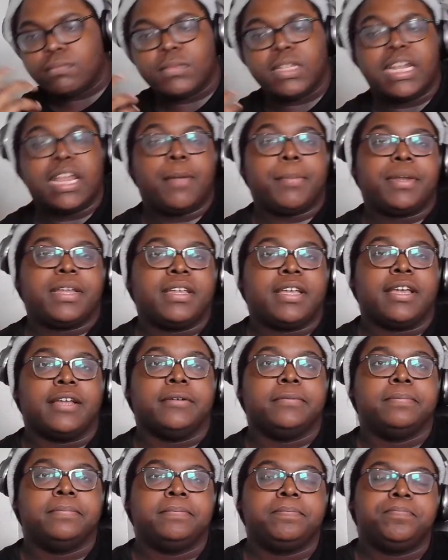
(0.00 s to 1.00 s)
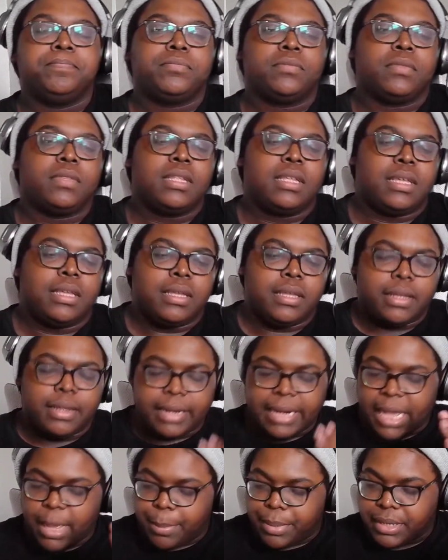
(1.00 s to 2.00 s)
It happened again.
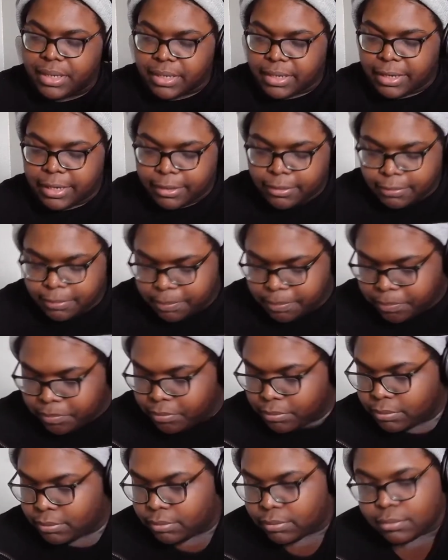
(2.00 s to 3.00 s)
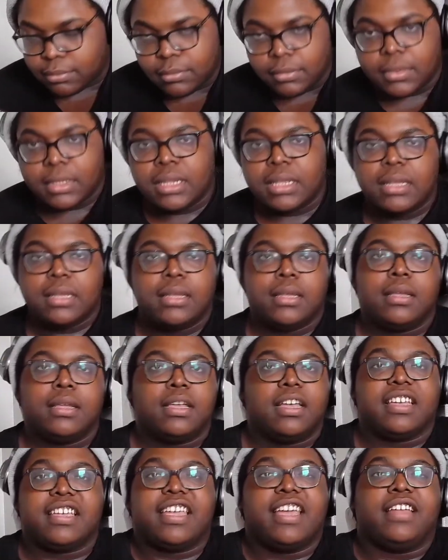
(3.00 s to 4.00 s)
It happened again.
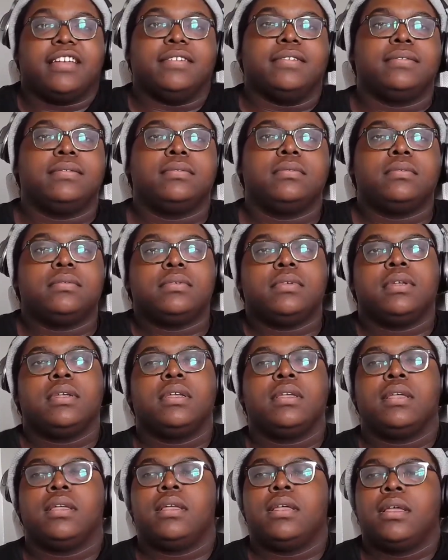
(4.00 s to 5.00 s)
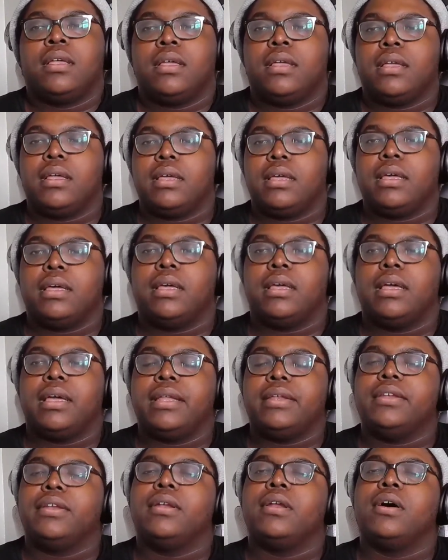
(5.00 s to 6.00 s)
Again.
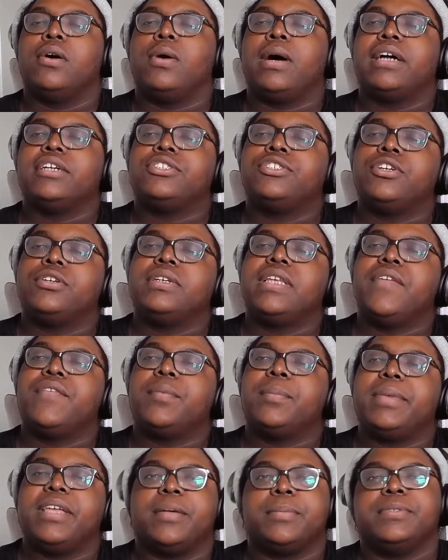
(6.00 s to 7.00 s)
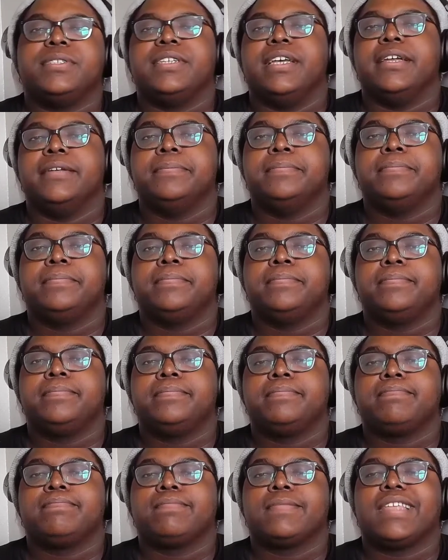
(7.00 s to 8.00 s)
And you know, I shouldn't even be upset.
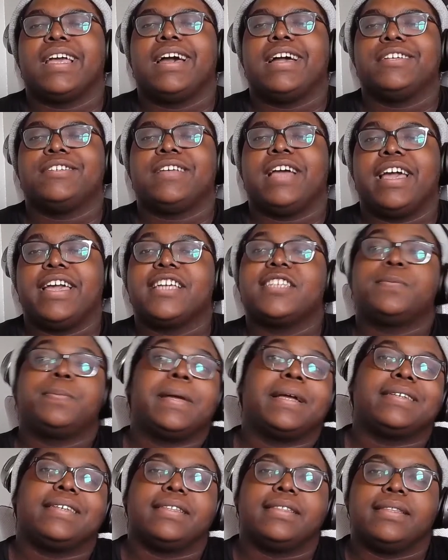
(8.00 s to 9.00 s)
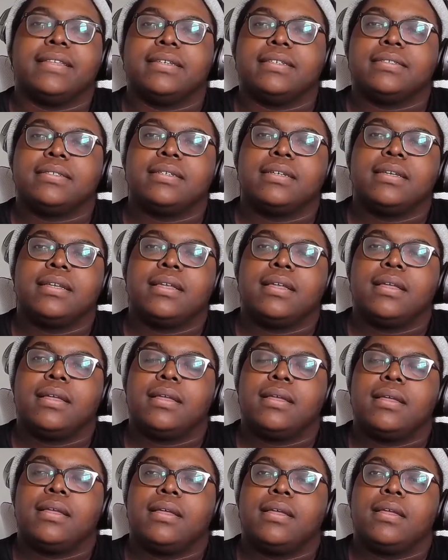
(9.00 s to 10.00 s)
I, I expected this.
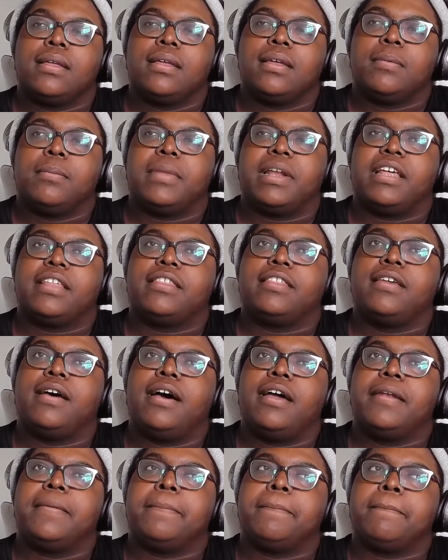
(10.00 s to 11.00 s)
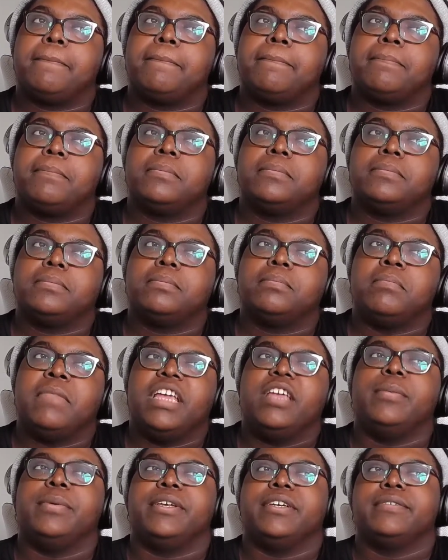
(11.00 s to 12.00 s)
But I thought,
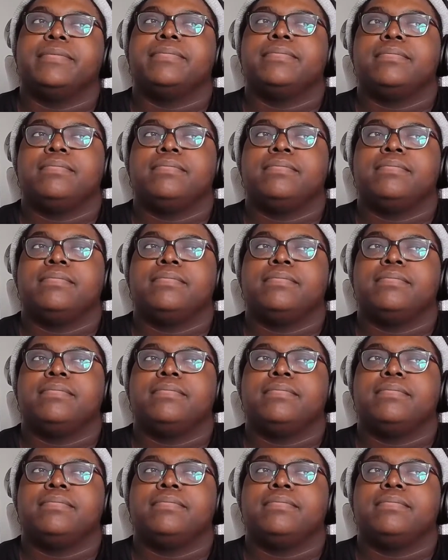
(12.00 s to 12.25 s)
maybe.